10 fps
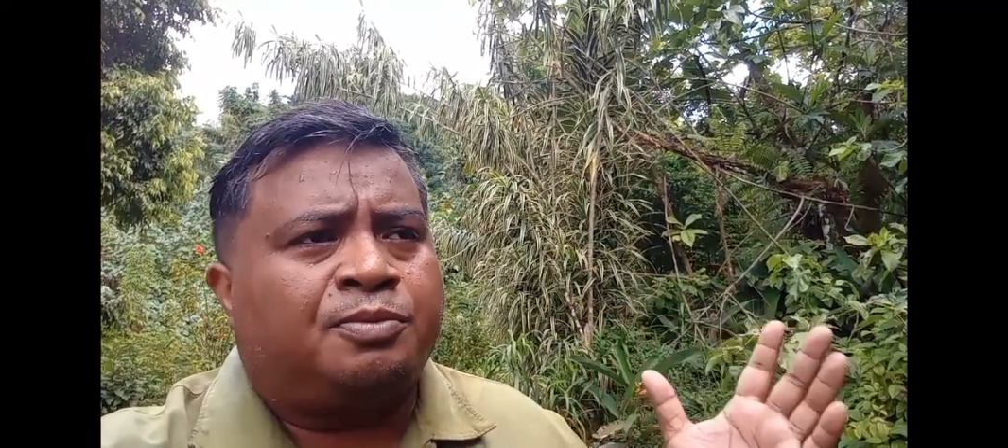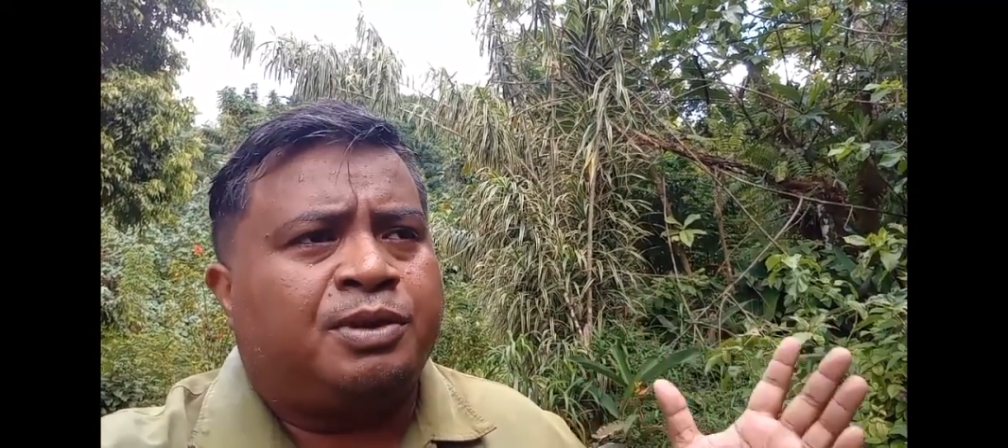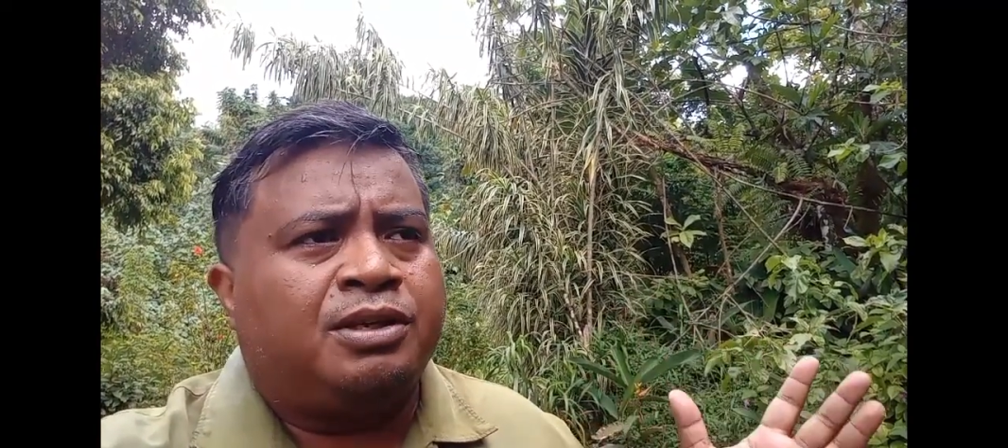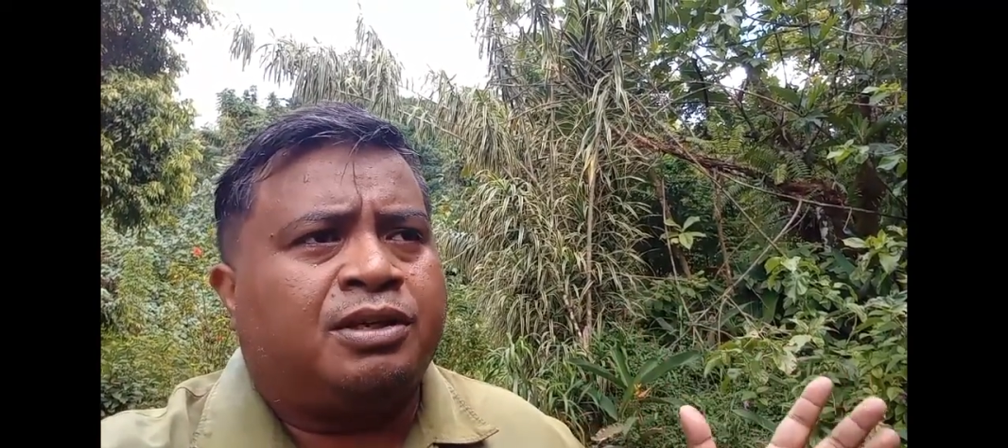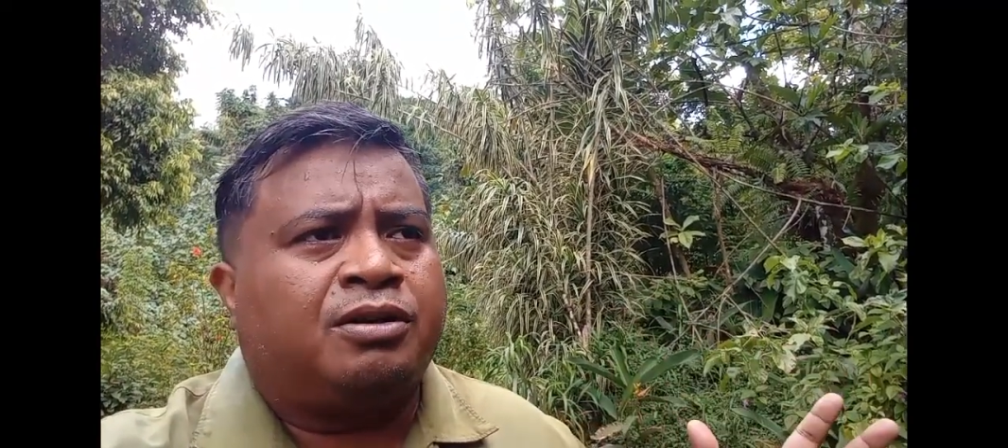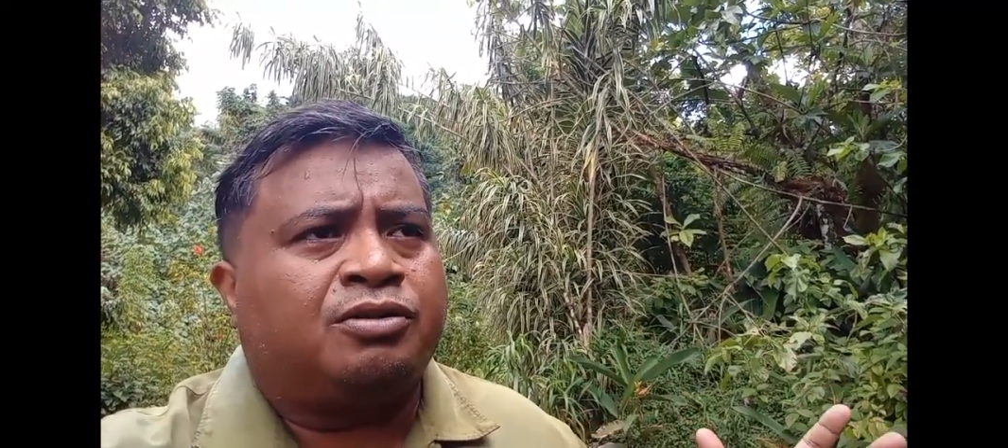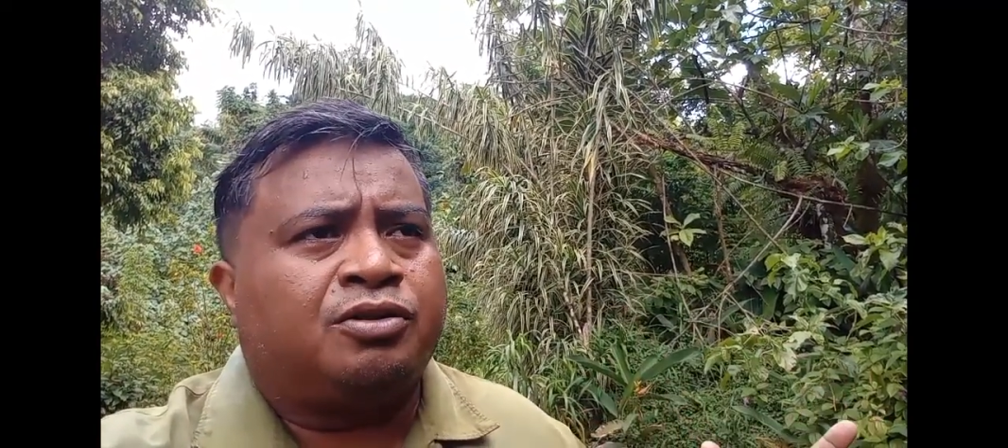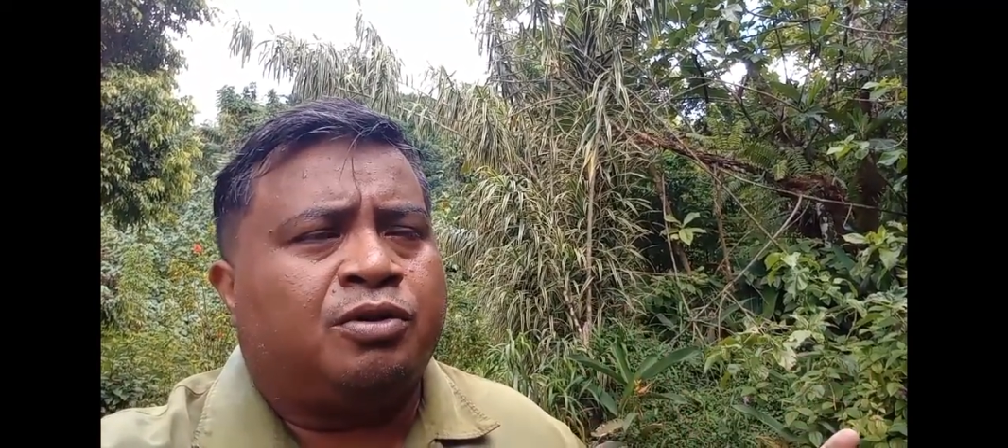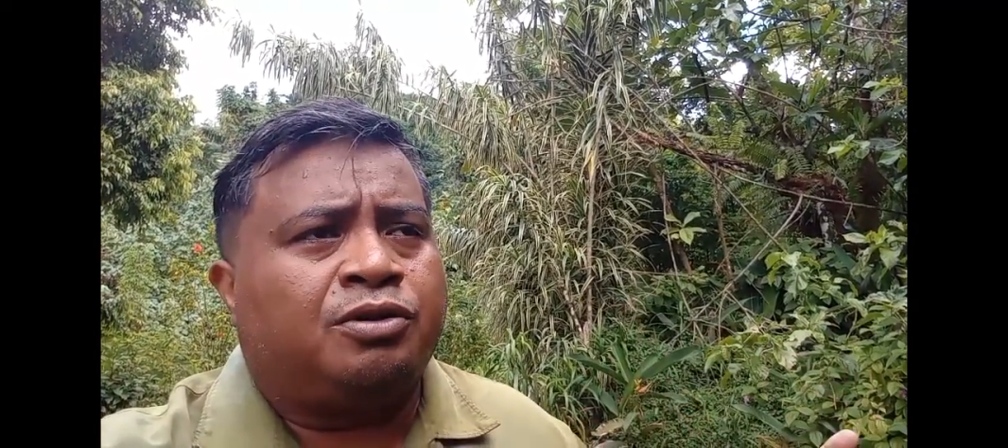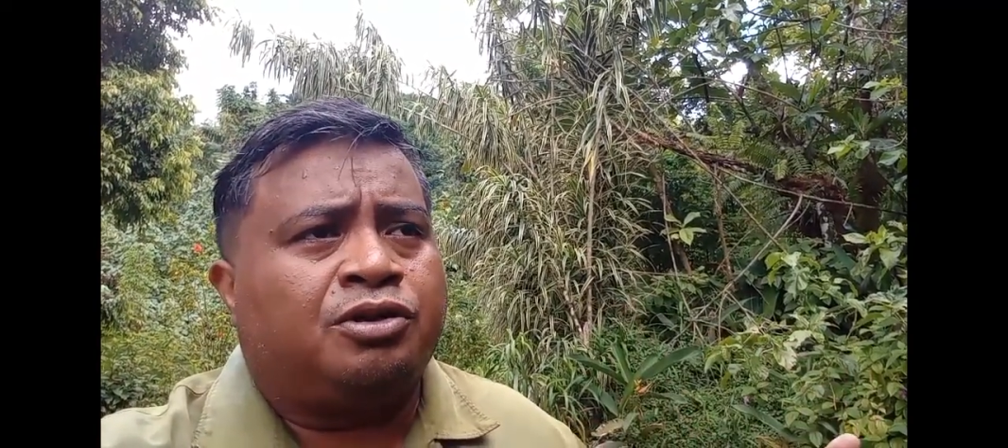speech, and
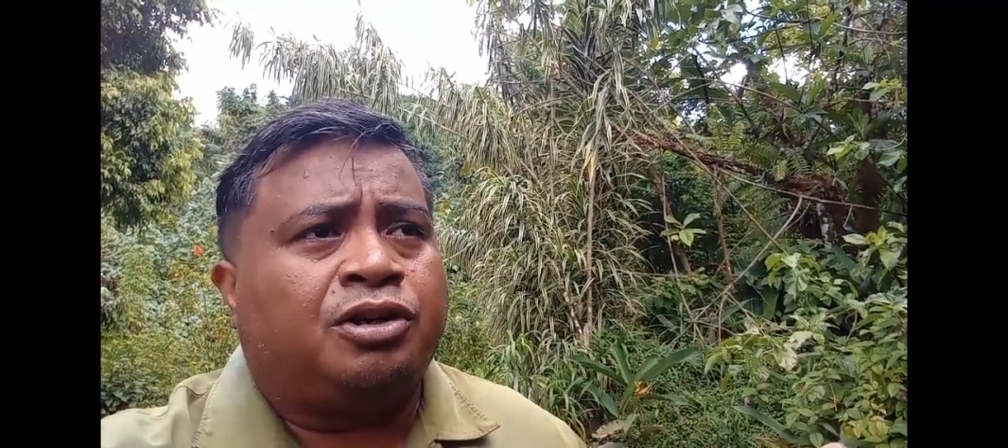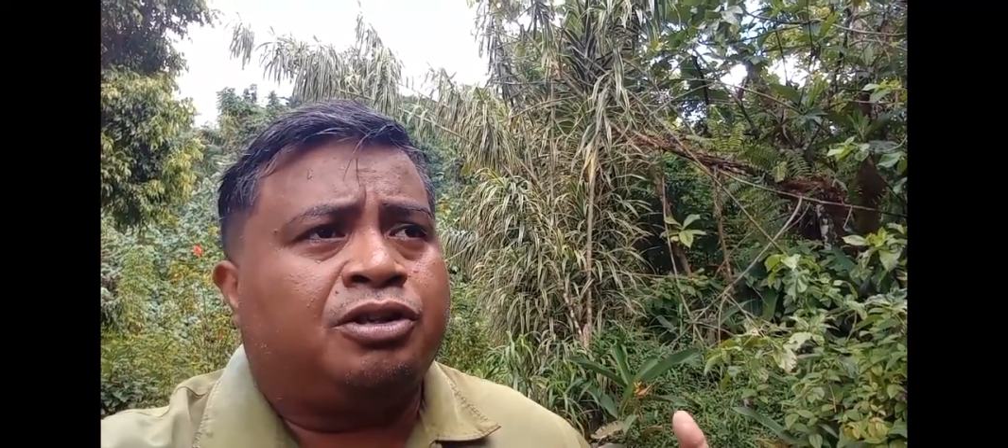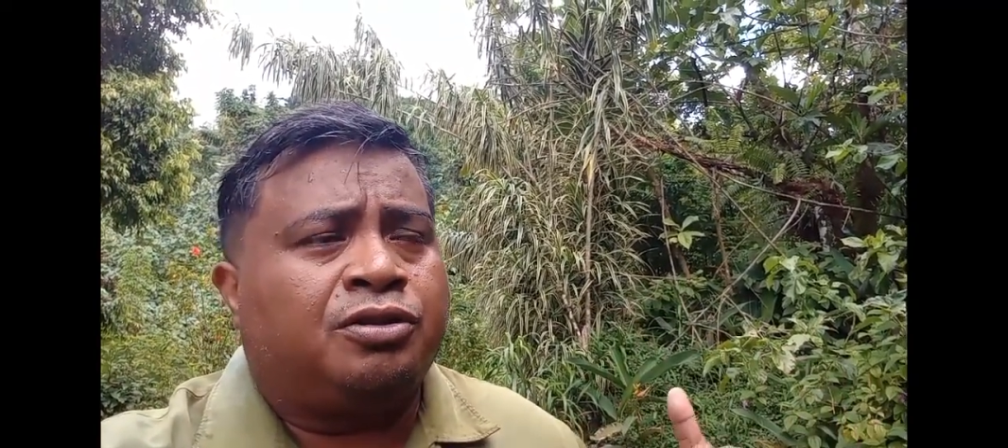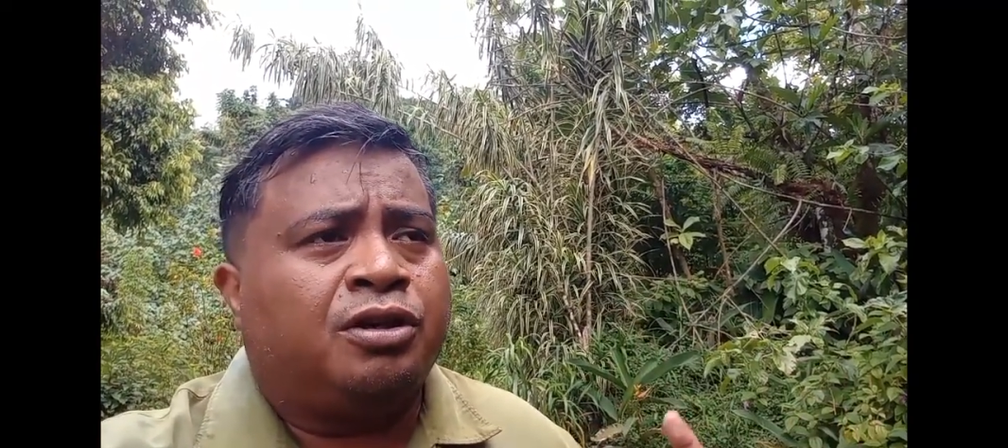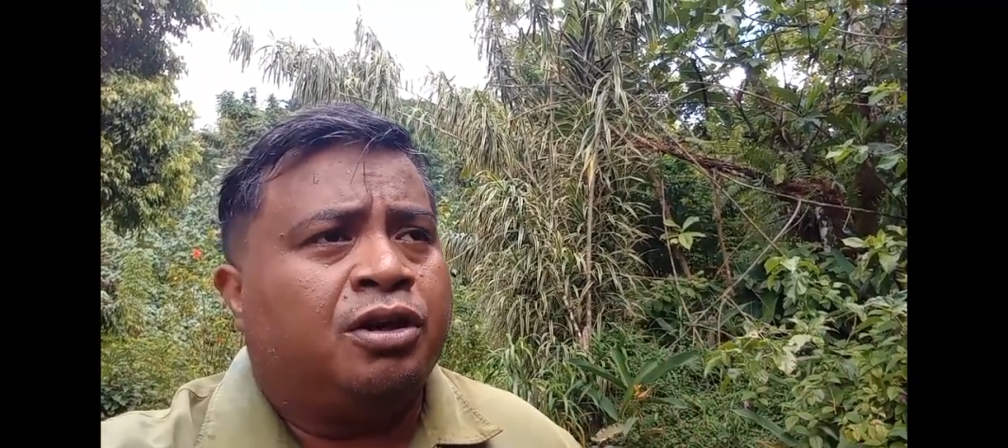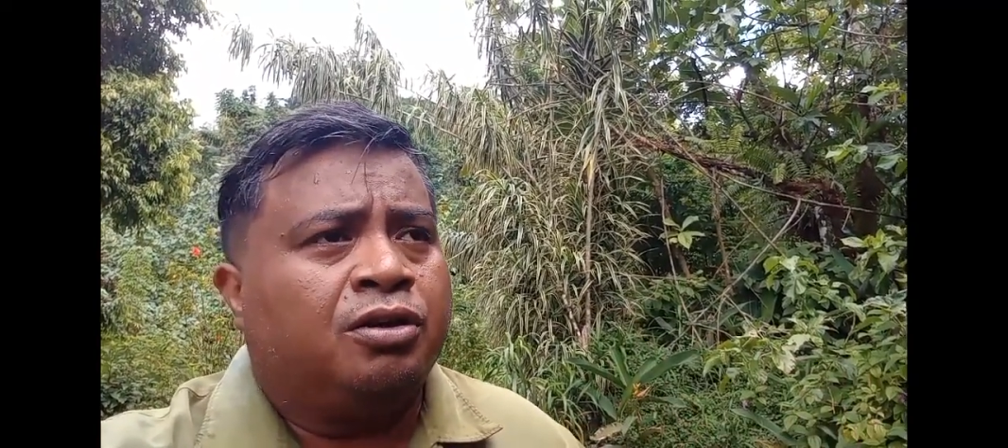also a judge